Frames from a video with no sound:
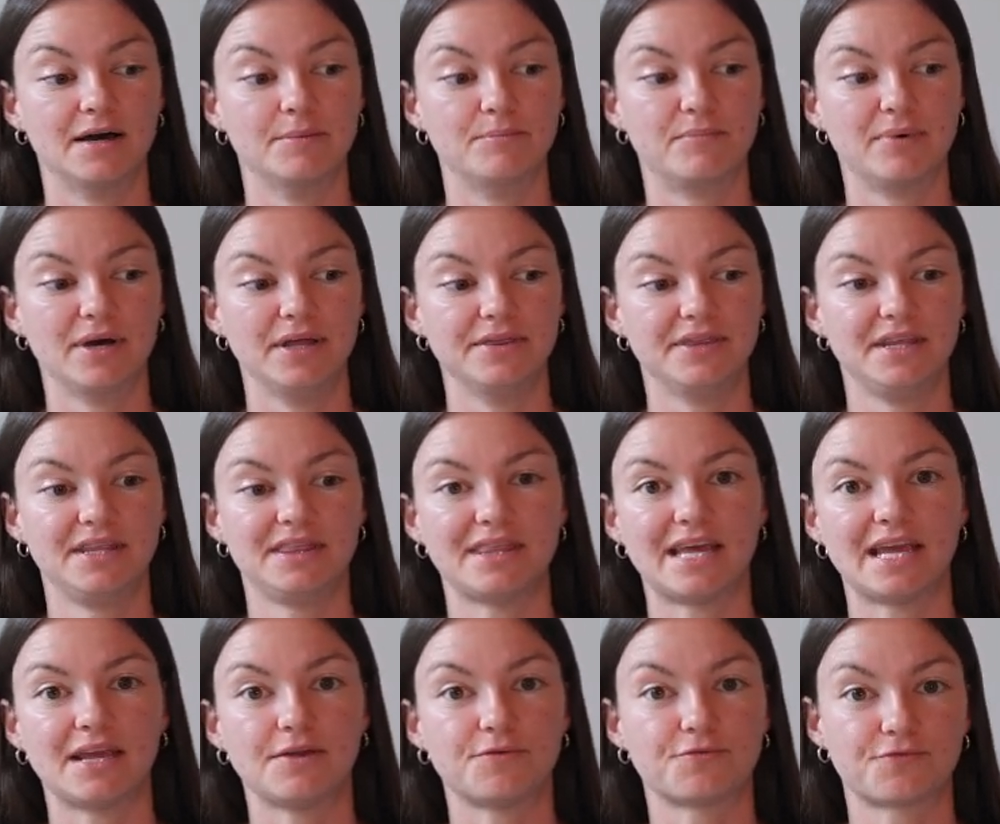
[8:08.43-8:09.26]
But then
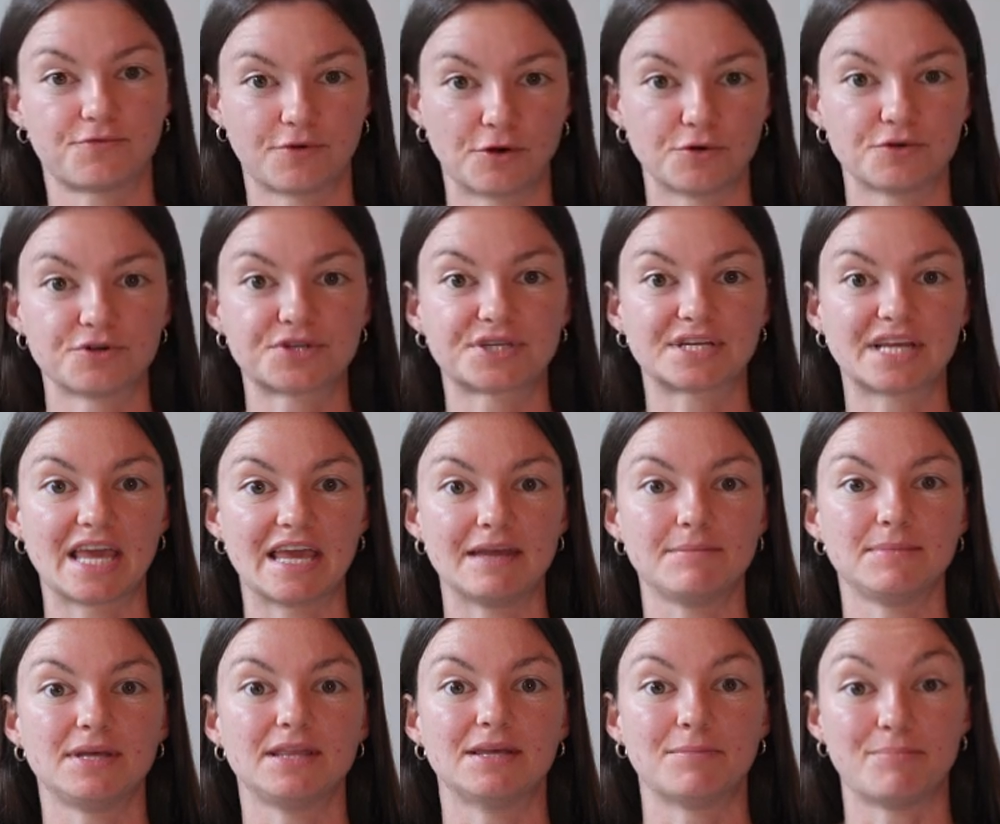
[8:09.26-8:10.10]
they first
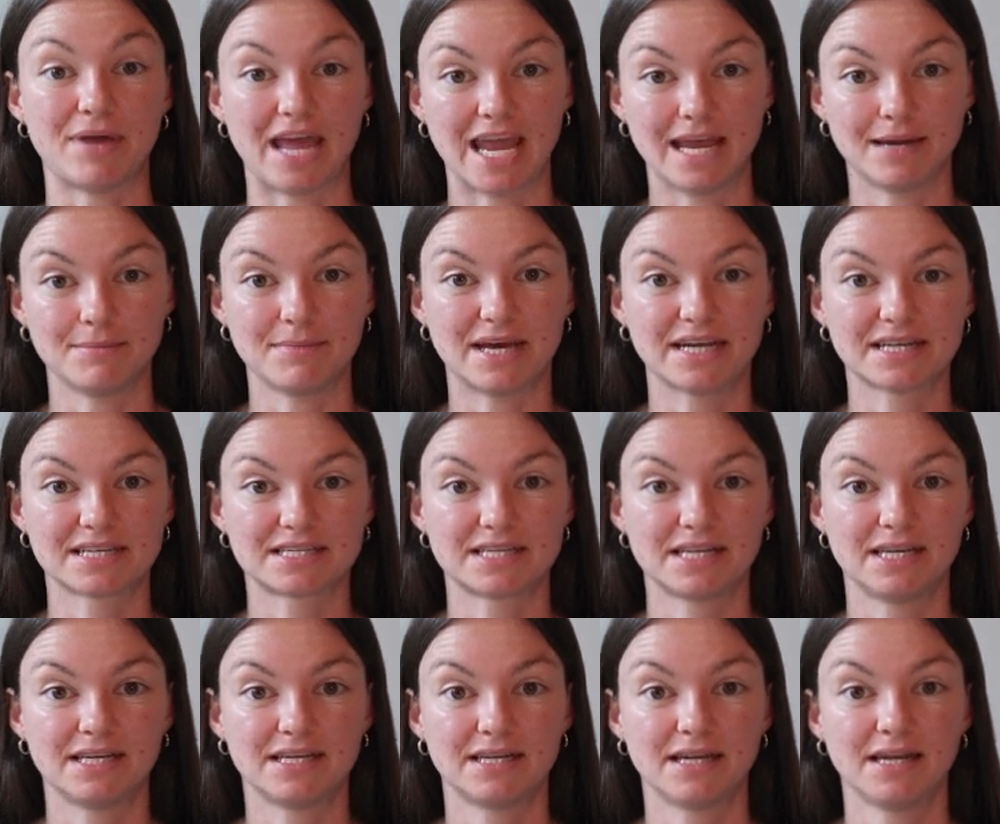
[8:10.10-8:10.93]
gave me the pain
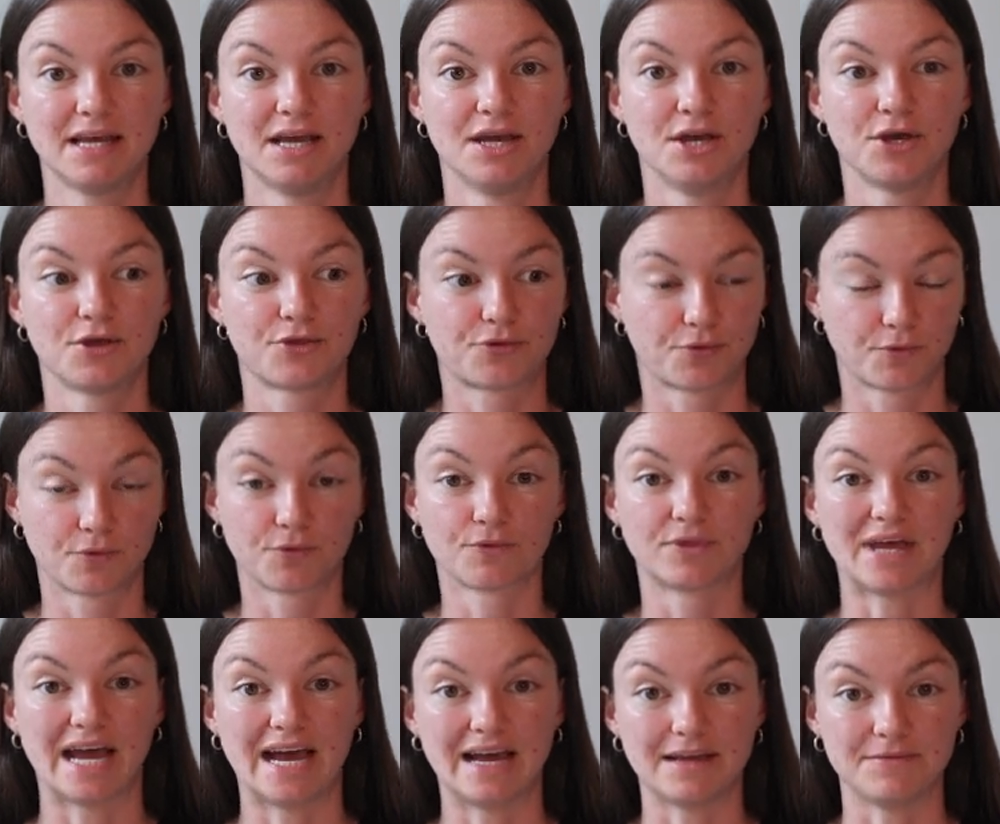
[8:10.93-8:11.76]
medicine through
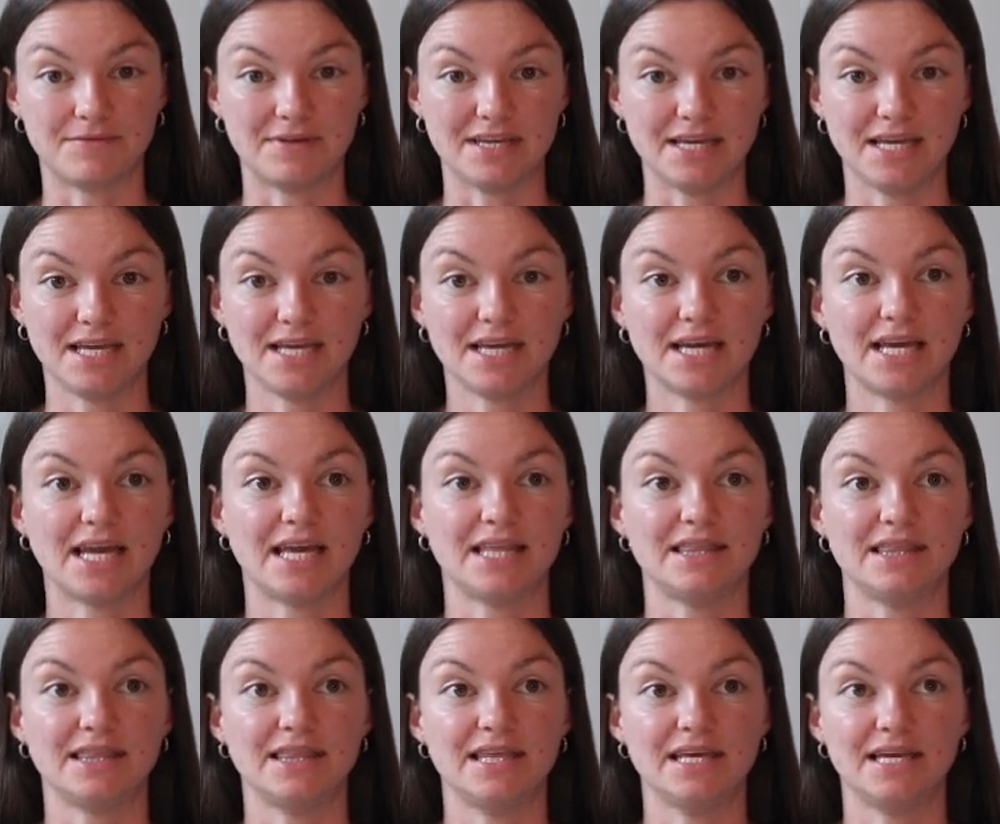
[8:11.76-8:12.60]
the IV,
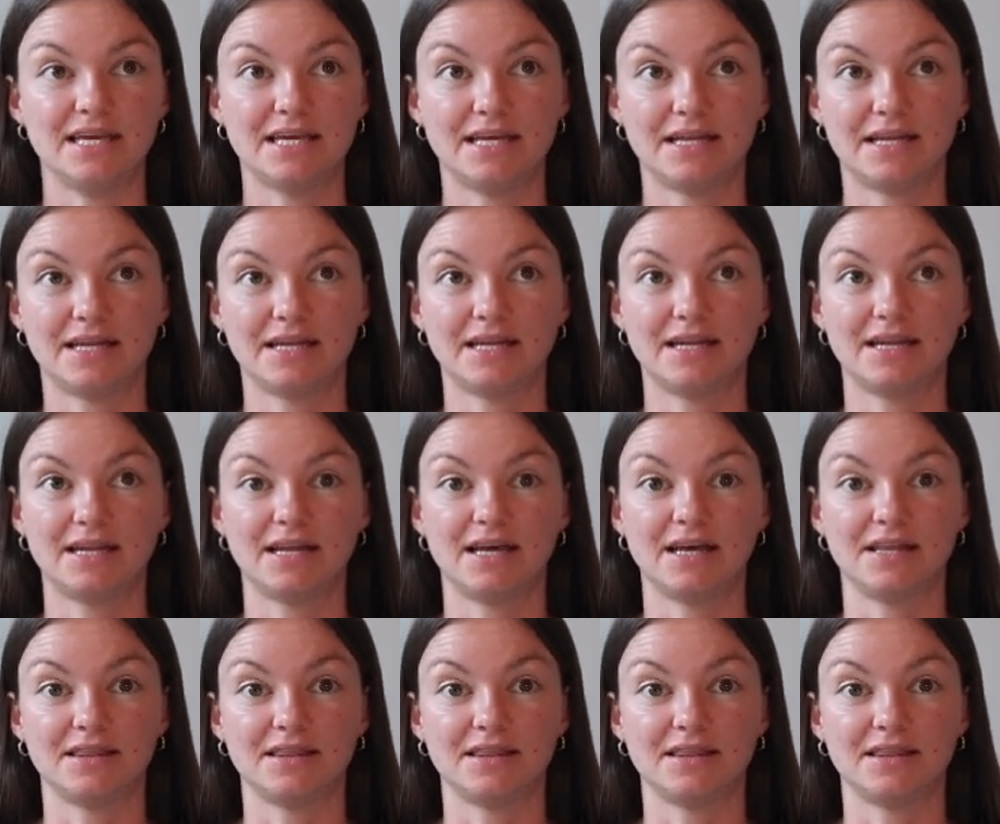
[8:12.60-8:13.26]
and then